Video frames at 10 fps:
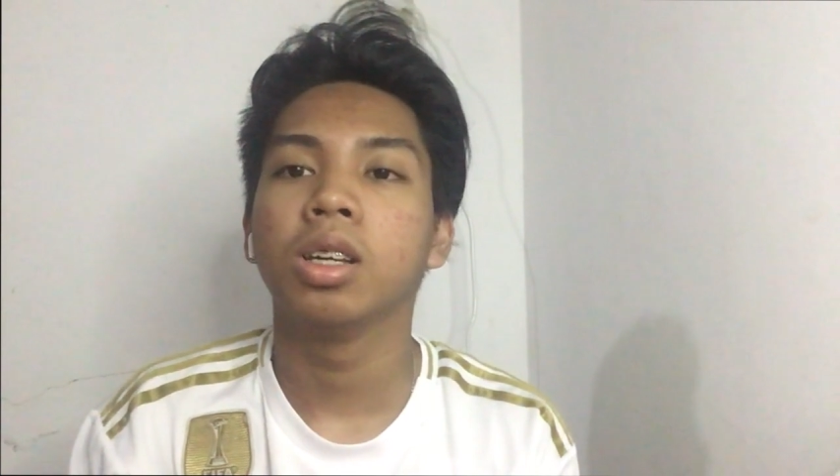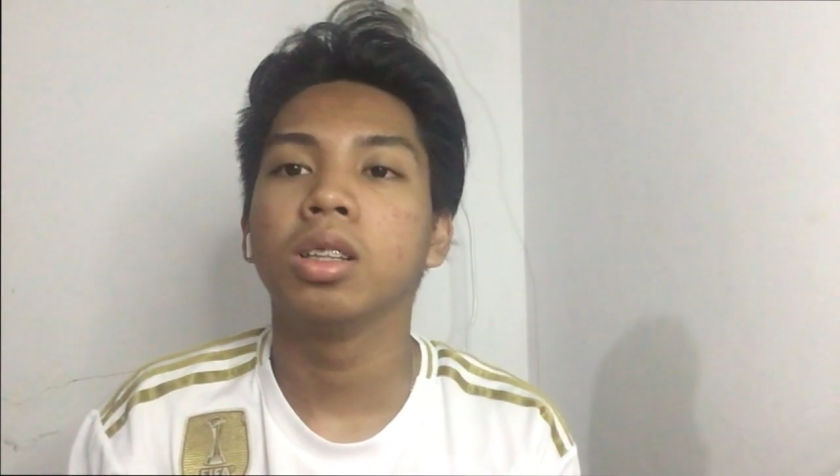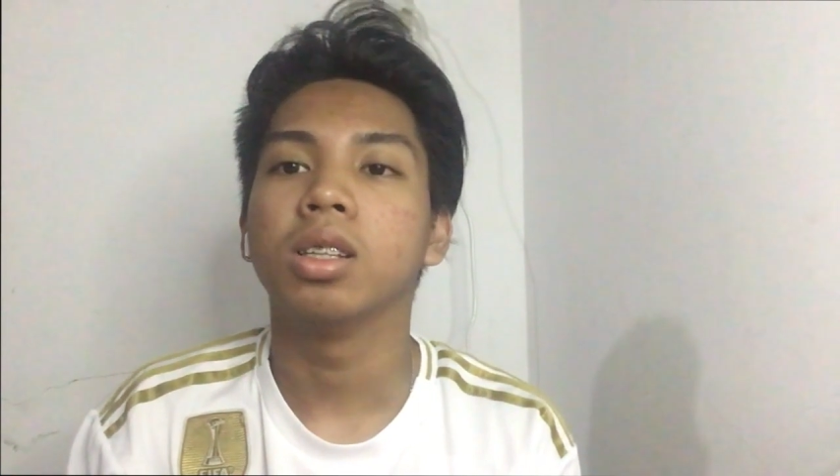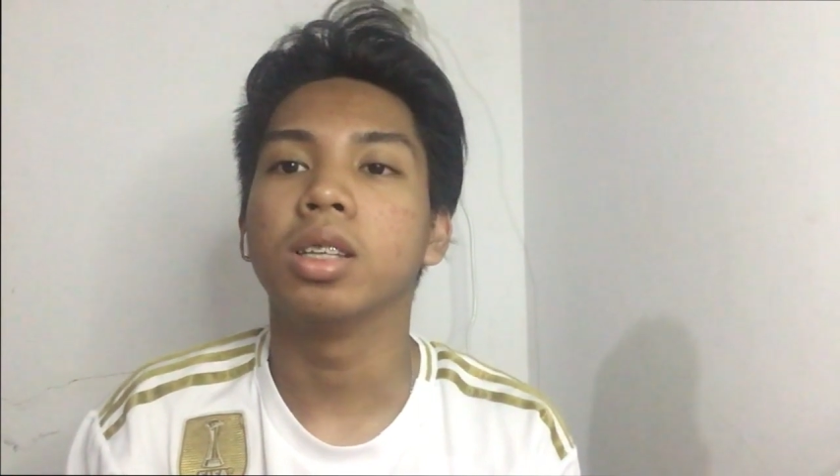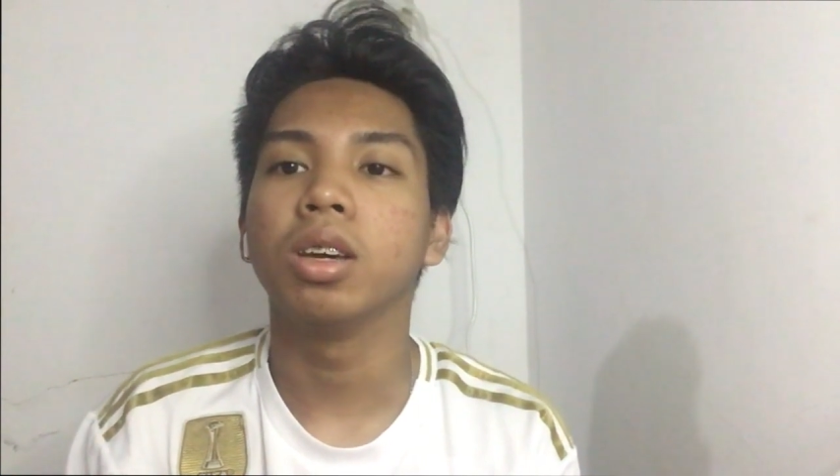
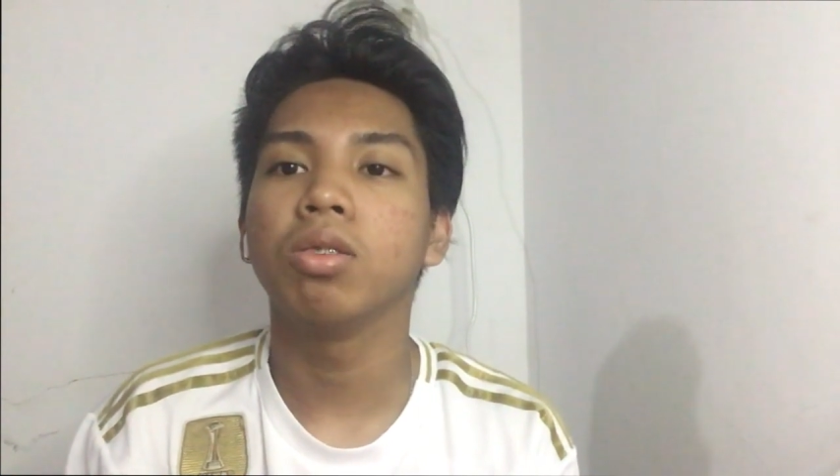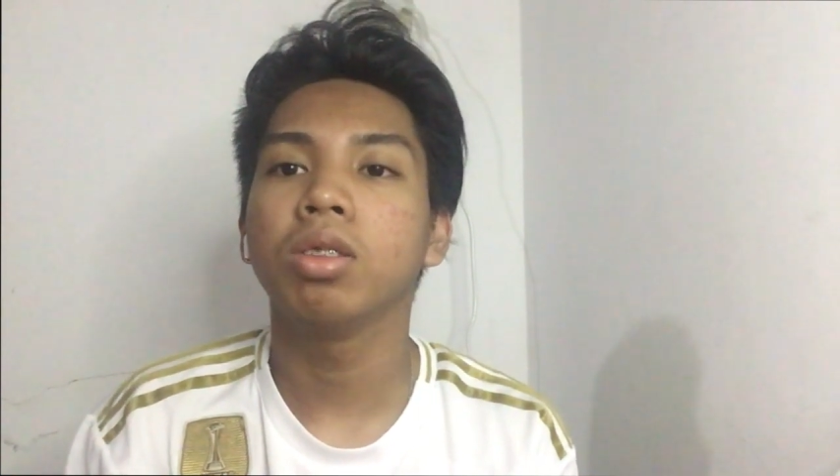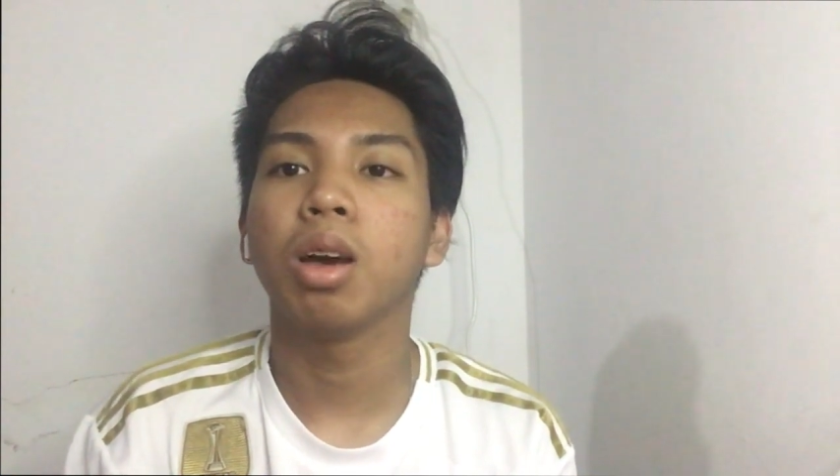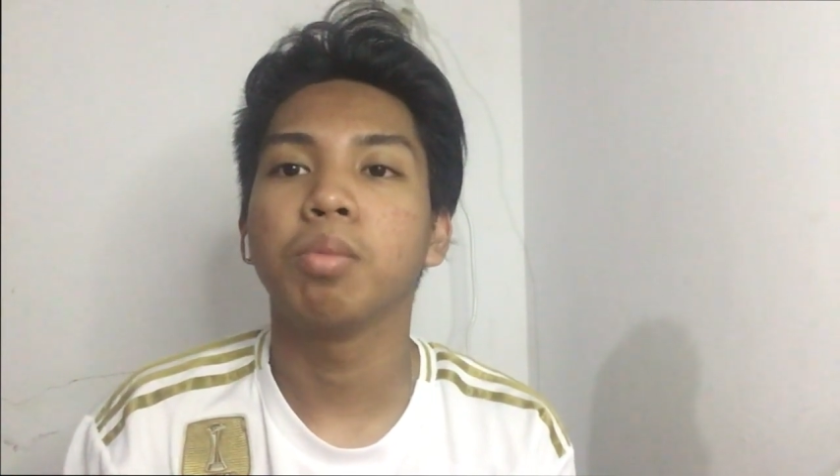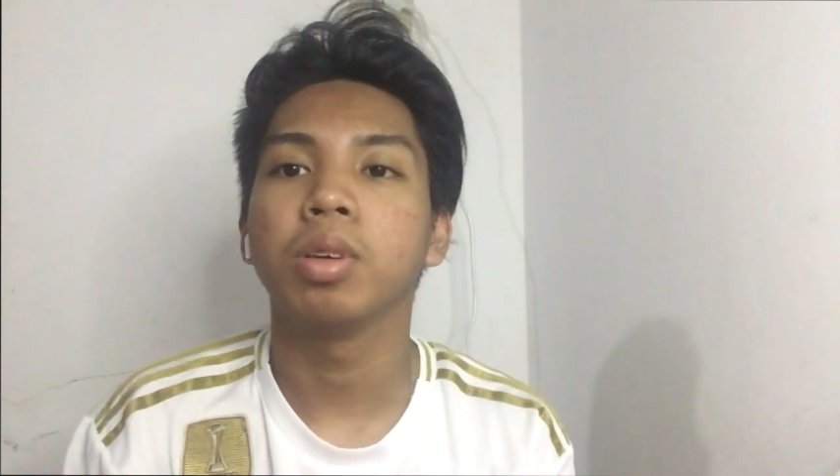The second
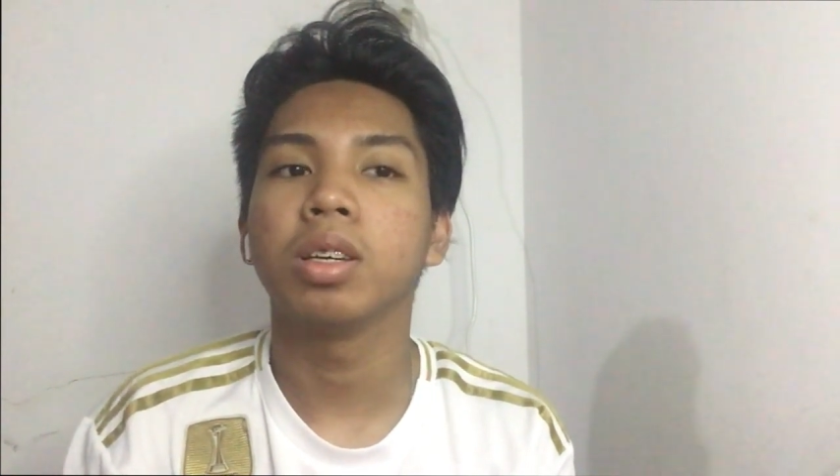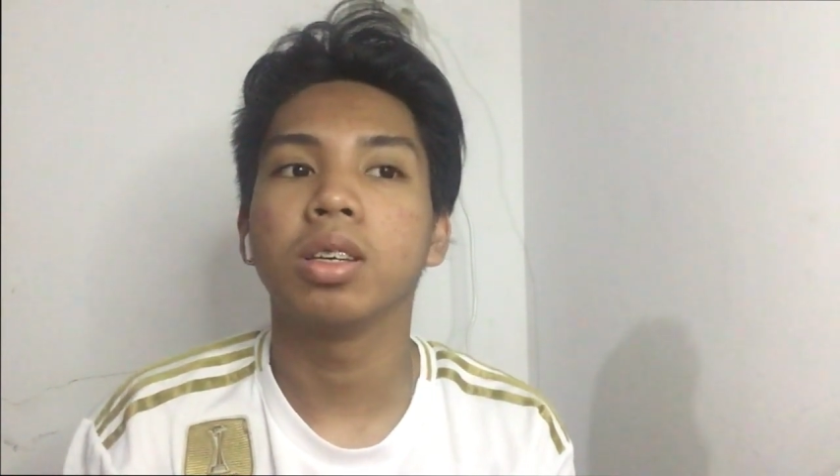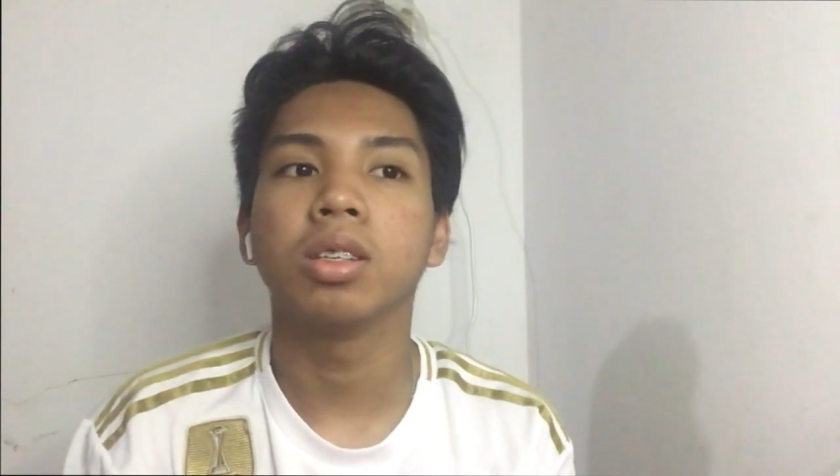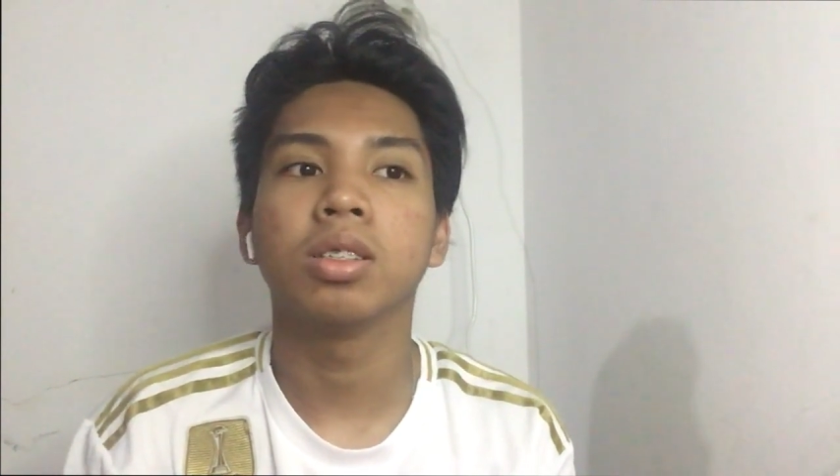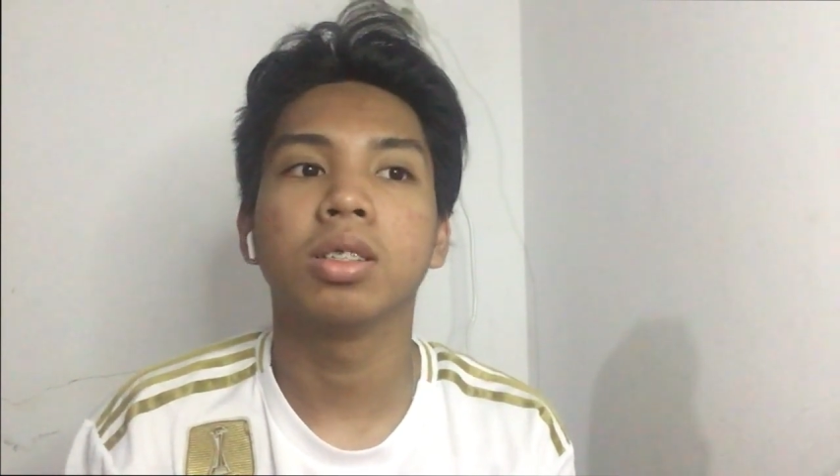topic
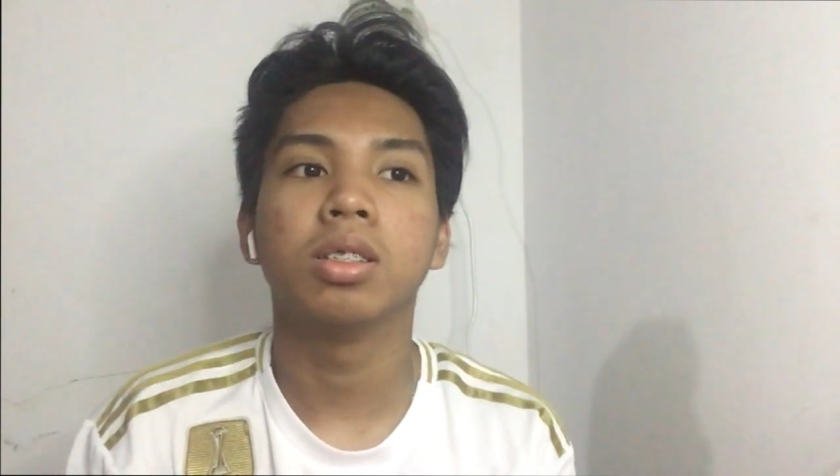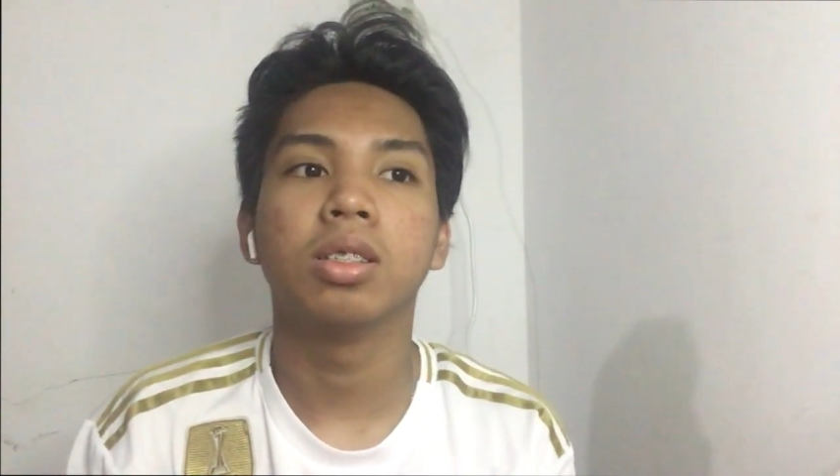is